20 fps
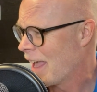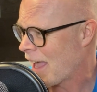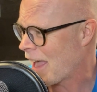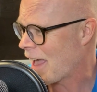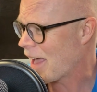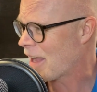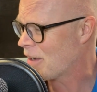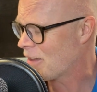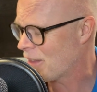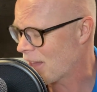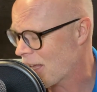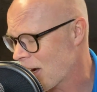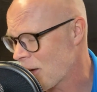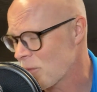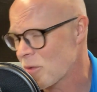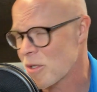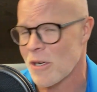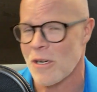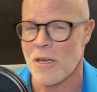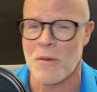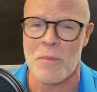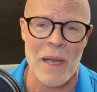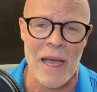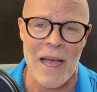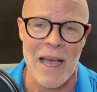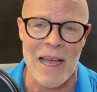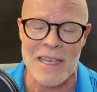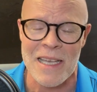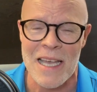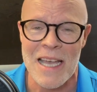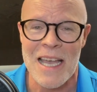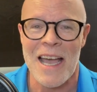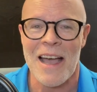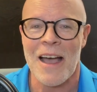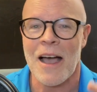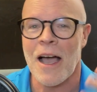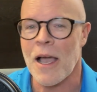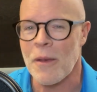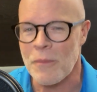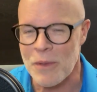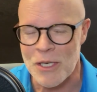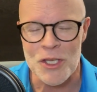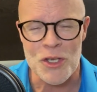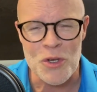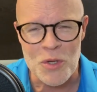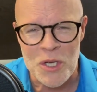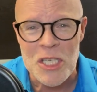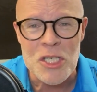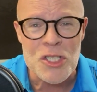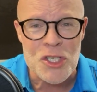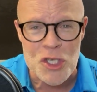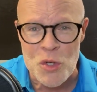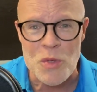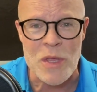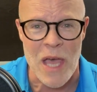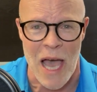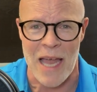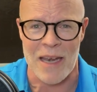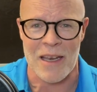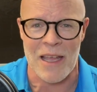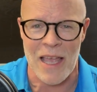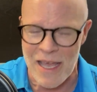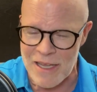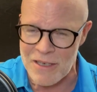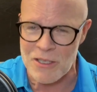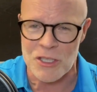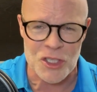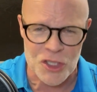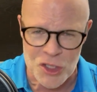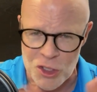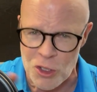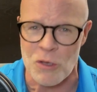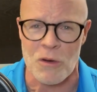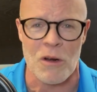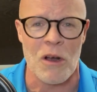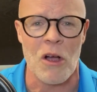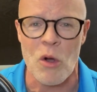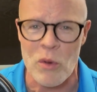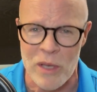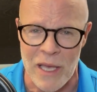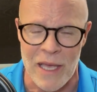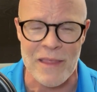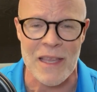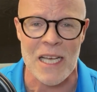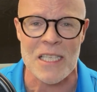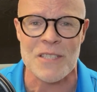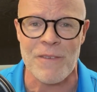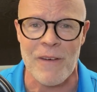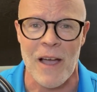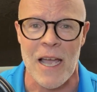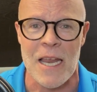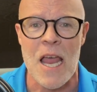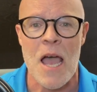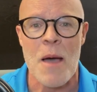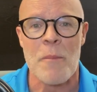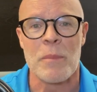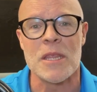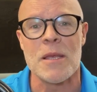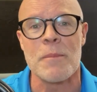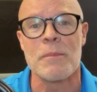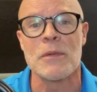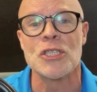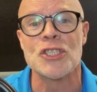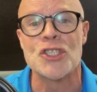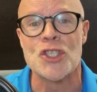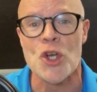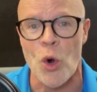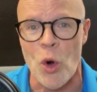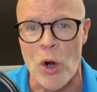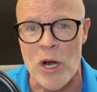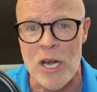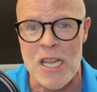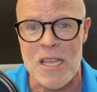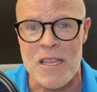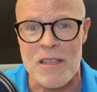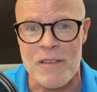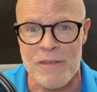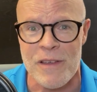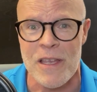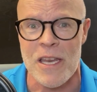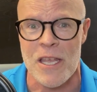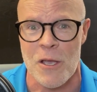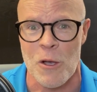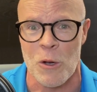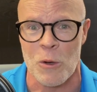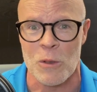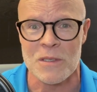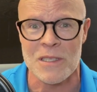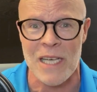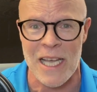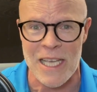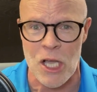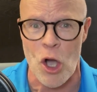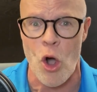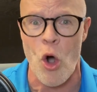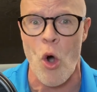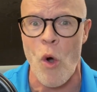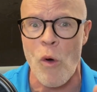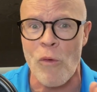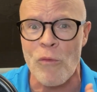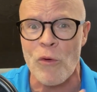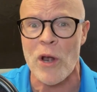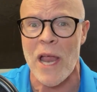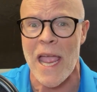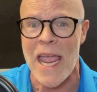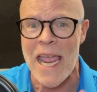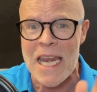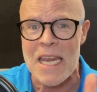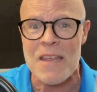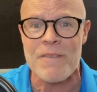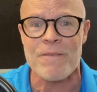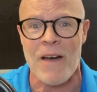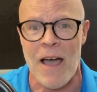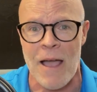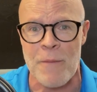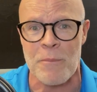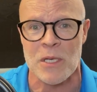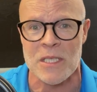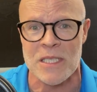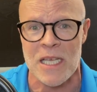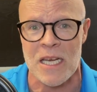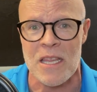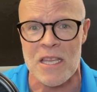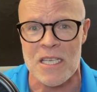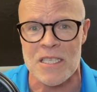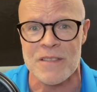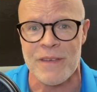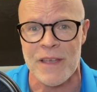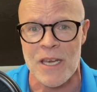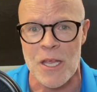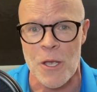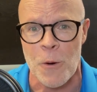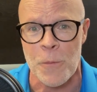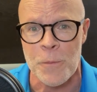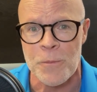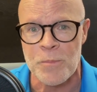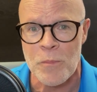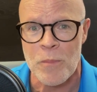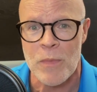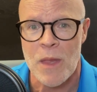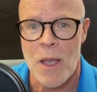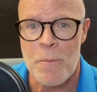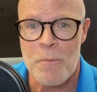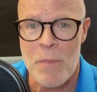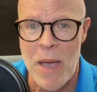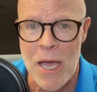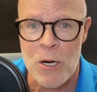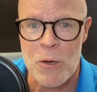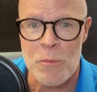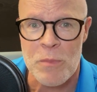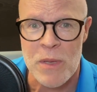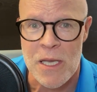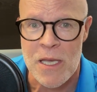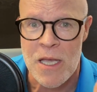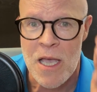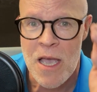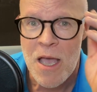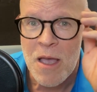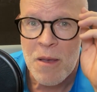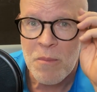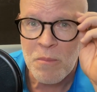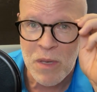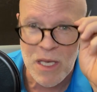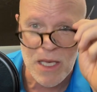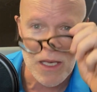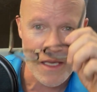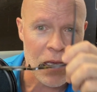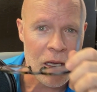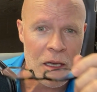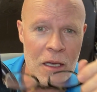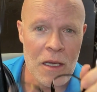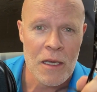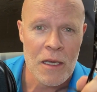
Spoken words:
and then I'm turning back, I mean, you can do that. And sure, okay, that's fine. But the majority of the video, like over 85% of this video, better be me